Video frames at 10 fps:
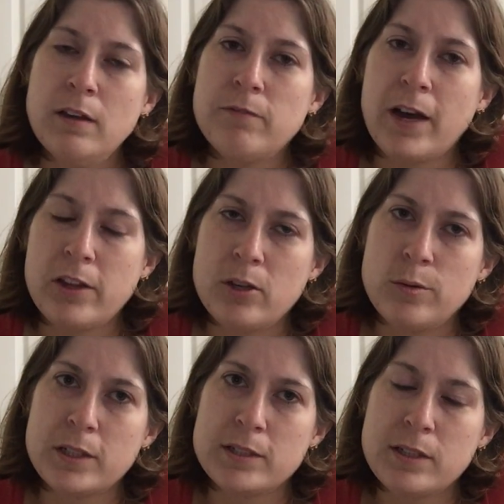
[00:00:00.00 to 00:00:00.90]

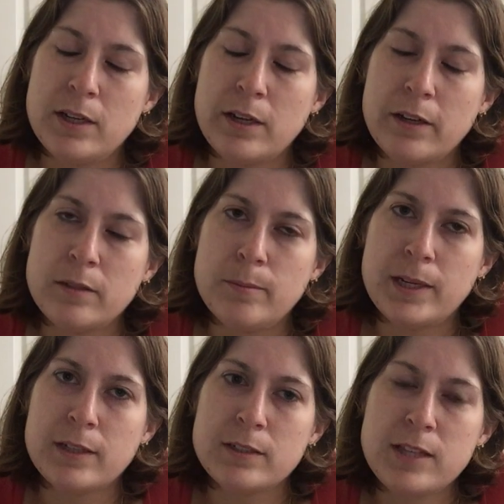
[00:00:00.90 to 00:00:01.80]
value as an item
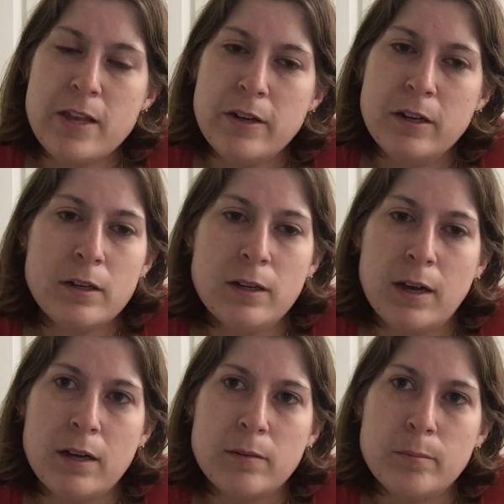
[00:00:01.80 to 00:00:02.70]
as leather,
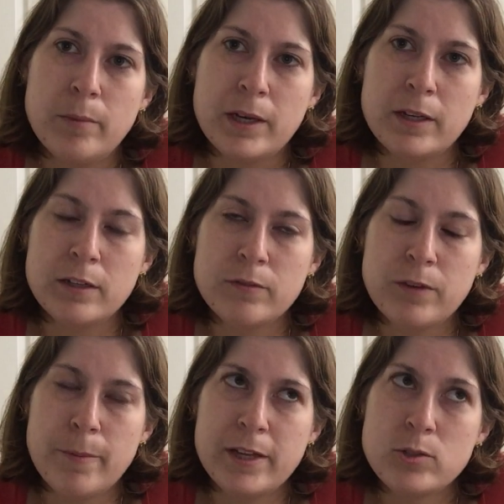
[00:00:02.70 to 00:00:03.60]
um, but if
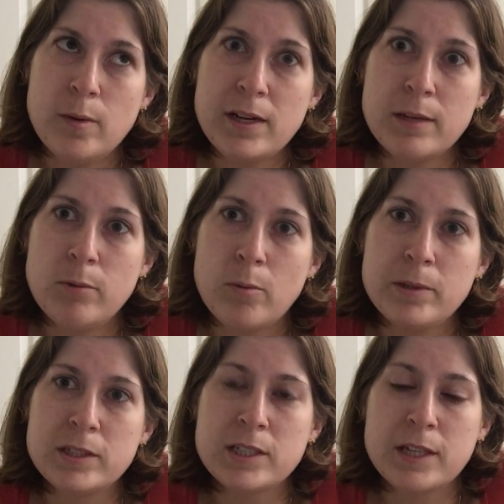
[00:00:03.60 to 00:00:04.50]
I paid 20 I'm
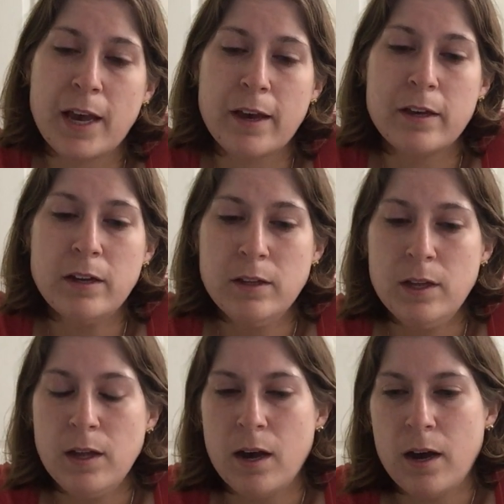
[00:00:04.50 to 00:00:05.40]
hoping to get
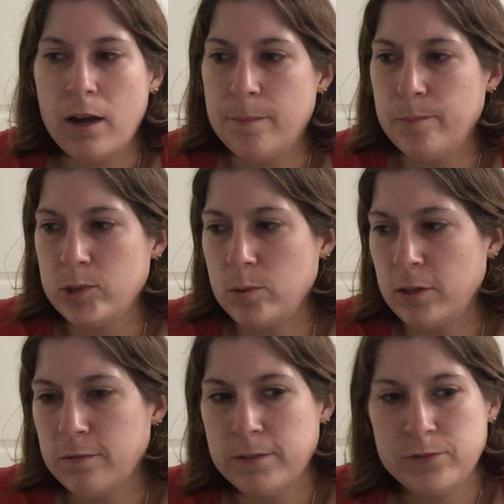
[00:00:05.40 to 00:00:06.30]
um,
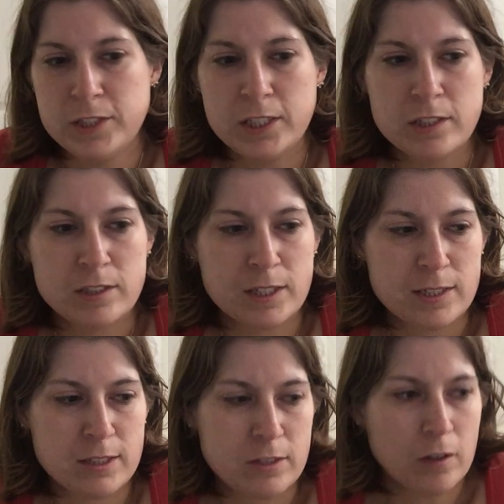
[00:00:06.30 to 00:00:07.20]
between 50 to
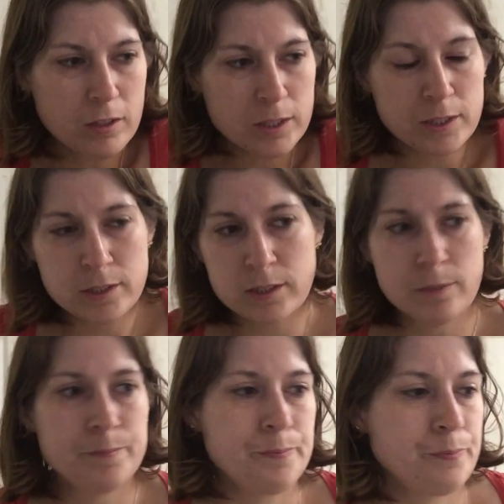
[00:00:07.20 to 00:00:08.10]
$60.
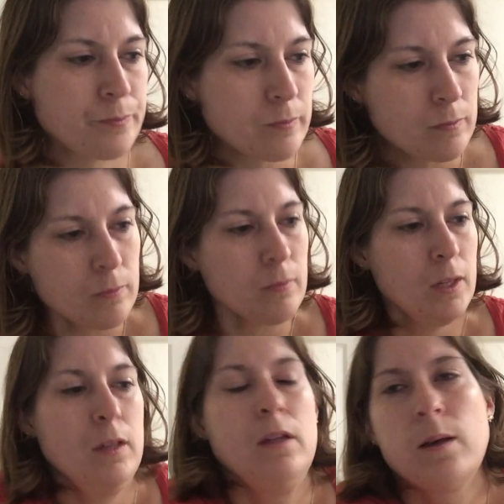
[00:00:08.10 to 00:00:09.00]

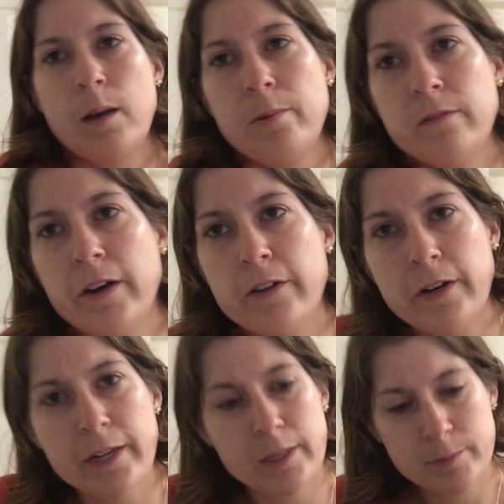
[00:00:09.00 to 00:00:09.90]
A couple of other
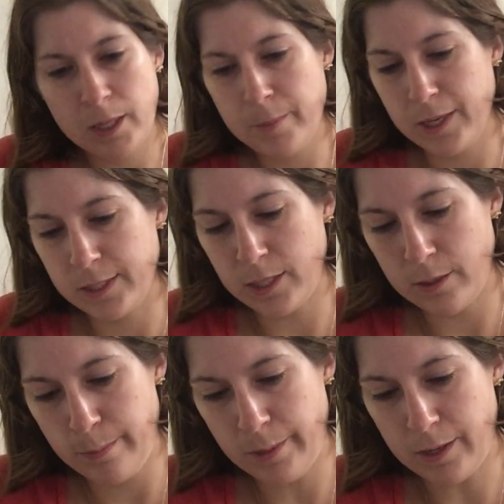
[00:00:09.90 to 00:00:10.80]
items I picked
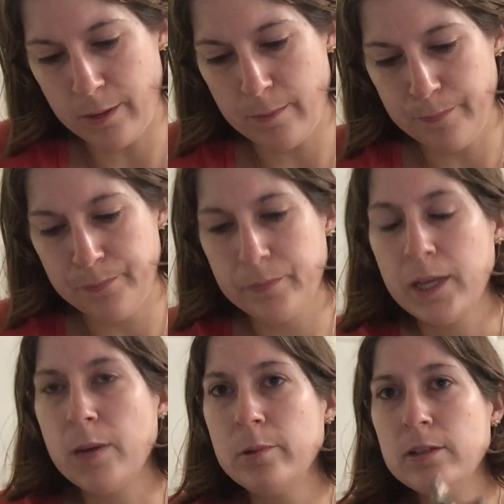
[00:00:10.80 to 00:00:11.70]
up, um, a
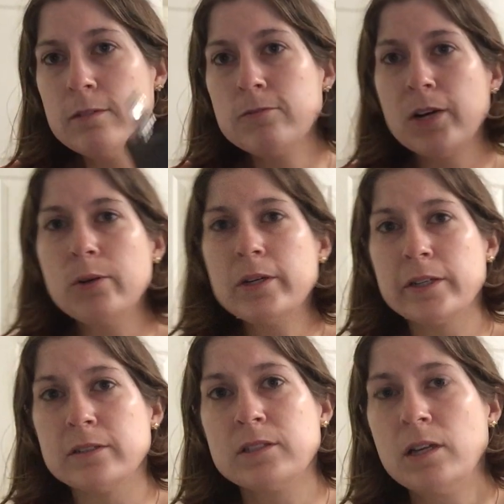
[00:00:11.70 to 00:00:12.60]
couple of
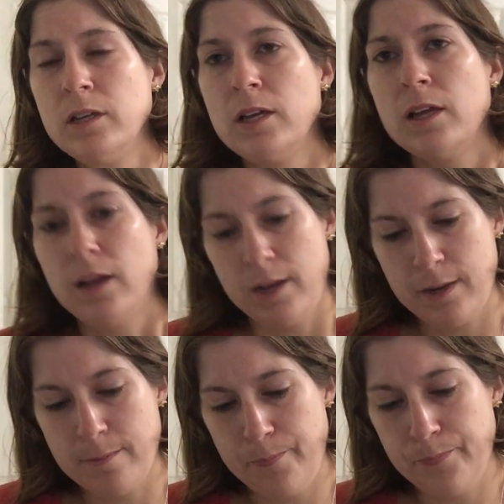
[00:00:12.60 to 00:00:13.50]
routers.
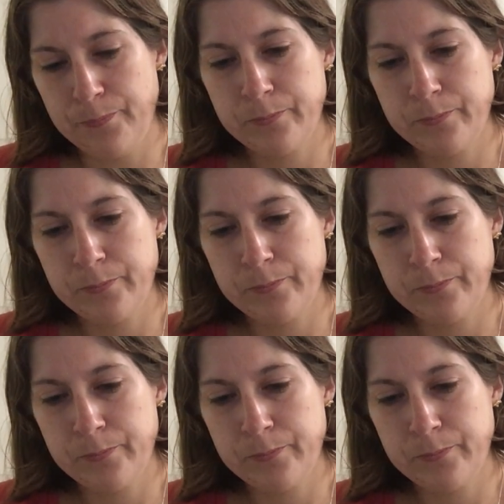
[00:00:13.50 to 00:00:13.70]
Um,